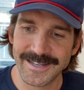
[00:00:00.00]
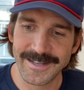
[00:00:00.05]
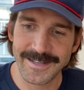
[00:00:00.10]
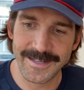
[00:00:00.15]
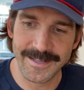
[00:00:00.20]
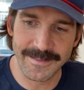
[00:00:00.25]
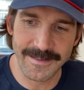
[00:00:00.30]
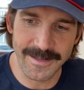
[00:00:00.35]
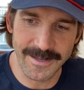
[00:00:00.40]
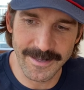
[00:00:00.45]

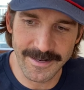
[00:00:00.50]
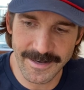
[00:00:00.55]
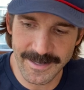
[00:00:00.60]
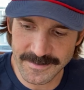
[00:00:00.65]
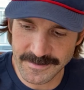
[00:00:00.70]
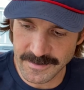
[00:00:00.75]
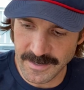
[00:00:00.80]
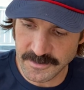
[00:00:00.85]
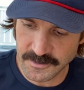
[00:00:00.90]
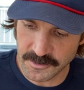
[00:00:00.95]
And then,
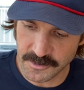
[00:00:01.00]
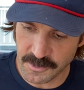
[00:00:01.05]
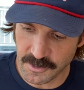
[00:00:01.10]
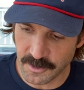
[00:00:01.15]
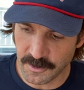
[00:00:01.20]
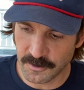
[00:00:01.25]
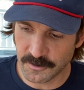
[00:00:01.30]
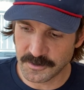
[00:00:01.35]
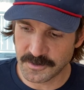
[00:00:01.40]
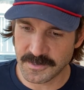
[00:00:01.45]
as legend
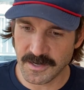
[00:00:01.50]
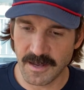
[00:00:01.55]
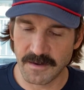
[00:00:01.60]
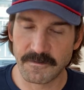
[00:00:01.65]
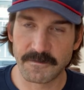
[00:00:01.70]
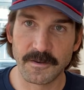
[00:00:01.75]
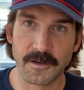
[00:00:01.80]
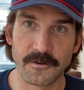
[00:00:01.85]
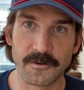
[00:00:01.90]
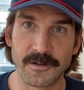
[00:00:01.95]
goes,
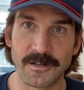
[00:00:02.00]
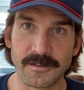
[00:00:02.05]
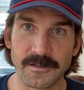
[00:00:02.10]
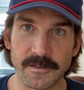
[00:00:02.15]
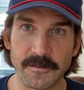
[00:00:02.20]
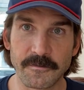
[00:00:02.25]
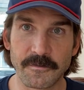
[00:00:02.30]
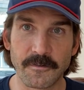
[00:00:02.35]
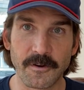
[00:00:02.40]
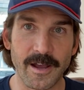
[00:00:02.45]
Don Felder and
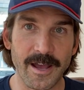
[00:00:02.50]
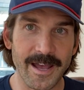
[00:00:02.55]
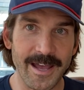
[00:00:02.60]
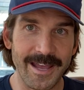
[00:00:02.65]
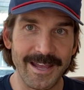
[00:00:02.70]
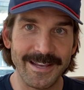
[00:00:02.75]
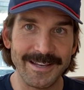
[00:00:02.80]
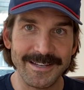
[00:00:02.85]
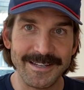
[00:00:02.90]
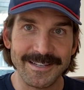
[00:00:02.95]
Glenn
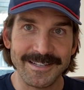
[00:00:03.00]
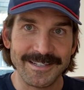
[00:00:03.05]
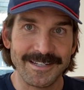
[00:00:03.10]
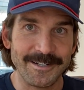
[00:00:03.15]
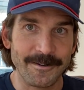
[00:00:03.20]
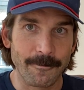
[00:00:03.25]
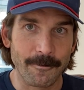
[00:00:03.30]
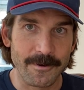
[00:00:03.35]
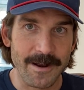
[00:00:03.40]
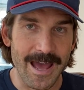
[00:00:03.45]
Frey
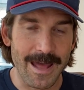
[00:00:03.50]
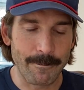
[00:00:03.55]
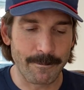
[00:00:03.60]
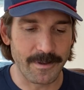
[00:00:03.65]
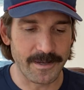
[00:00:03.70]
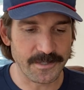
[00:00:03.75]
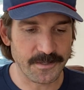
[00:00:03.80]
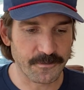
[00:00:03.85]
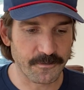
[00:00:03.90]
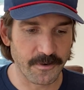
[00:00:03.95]
were not
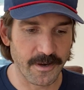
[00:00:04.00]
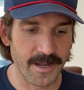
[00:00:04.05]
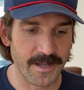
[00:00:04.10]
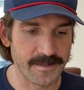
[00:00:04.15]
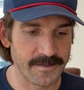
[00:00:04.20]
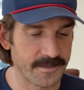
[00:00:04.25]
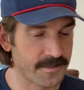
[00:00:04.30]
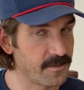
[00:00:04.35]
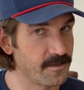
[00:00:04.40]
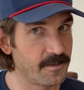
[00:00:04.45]
best
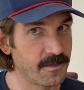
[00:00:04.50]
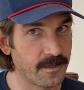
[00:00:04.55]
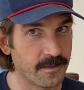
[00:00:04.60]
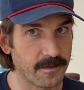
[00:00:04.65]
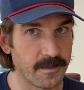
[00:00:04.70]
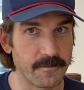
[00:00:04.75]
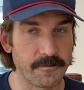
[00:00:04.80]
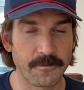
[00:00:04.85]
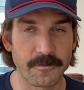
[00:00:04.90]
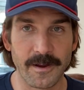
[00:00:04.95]
friends.
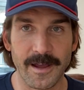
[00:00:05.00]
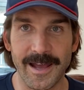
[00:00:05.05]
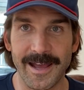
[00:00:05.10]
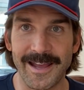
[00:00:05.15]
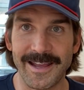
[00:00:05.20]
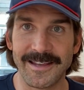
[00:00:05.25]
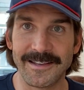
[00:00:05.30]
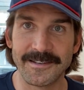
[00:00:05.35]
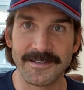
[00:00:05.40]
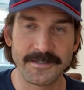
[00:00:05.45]
Glenn
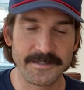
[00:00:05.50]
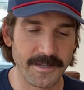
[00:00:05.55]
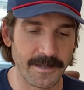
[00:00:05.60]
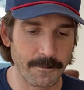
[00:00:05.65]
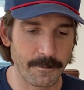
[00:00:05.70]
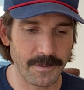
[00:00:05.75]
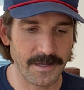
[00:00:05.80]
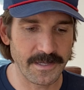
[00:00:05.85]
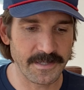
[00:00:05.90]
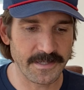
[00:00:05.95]
Frey
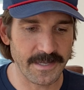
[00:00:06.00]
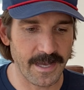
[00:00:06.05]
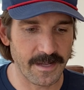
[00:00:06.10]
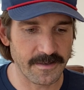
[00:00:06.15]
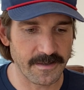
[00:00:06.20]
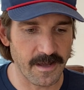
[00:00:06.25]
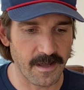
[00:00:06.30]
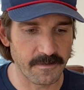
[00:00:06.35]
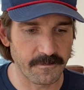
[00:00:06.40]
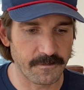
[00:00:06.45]
said, "Peace
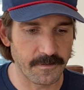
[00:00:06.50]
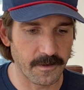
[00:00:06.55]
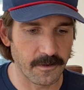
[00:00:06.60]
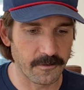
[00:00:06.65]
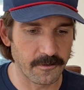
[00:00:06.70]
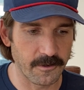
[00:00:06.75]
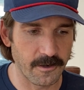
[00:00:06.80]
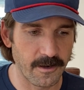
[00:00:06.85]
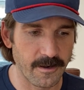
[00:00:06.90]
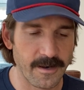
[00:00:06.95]
out, Don
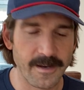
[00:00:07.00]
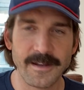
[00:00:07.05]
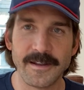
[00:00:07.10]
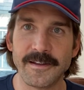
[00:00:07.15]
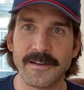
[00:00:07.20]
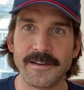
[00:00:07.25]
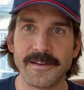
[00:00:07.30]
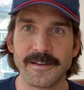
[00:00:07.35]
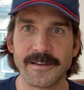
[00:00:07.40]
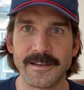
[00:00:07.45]
Felder."
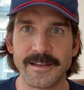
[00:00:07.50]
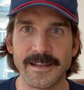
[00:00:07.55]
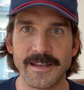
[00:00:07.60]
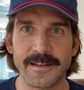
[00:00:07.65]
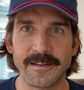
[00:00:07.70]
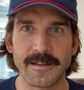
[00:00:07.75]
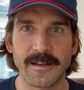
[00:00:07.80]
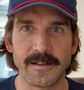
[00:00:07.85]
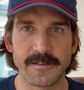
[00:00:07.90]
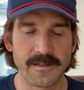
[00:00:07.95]

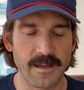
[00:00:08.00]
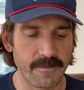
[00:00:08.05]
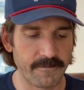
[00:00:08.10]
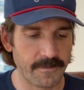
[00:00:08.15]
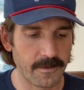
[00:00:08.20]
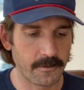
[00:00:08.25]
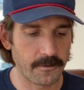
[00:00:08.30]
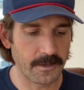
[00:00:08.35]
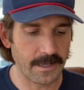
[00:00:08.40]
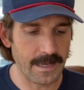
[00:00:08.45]
And Don
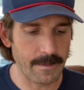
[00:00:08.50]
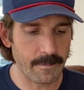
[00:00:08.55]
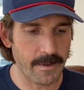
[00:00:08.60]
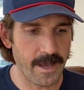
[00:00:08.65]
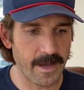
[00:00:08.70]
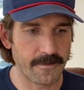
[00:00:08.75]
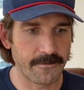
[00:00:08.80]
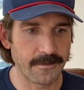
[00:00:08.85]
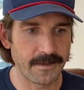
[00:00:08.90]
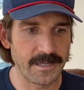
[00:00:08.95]
Felder came
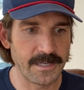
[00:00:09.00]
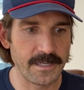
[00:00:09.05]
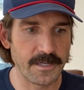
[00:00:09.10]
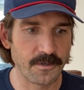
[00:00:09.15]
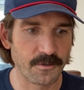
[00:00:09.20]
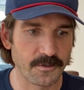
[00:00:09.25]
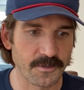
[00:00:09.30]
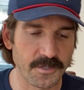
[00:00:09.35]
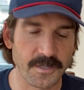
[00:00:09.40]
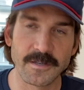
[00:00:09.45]
back for the
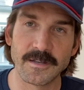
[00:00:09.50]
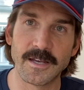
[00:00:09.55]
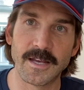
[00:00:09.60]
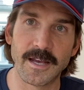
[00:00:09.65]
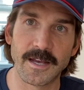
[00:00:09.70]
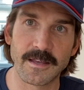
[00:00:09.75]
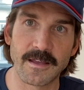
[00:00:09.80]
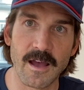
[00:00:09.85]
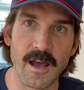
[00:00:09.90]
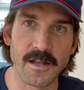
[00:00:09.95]
Eagles
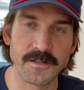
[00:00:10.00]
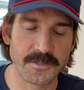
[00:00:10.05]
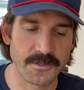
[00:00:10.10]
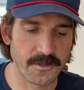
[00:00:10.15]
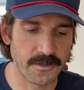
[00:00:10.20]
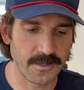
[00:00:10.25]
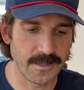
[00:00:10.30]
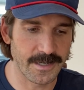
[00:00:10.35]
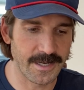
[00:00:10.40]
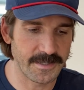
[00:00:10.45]

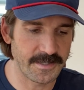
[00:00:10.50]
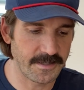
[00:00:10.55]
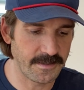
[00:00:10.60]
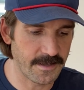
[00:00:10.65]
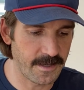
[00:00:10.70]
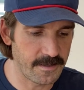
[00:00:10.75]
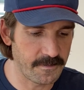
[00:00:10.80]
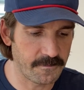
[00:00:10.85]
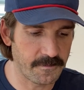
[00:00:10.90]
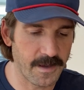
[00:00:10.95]
concert in
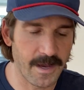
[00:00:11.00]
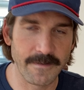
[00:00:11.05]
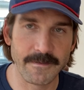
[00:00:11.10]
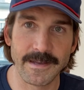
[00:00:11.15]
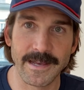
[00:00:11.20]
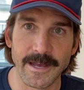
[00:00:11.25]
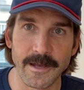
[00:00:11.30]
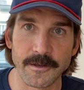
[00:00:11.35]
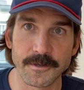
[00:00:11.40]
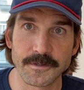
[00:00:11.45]
1995,
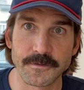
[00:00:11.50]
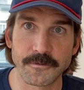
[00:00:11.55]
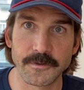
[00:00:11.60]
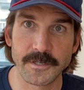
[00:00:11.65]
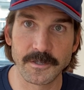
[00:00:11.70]
the Hell's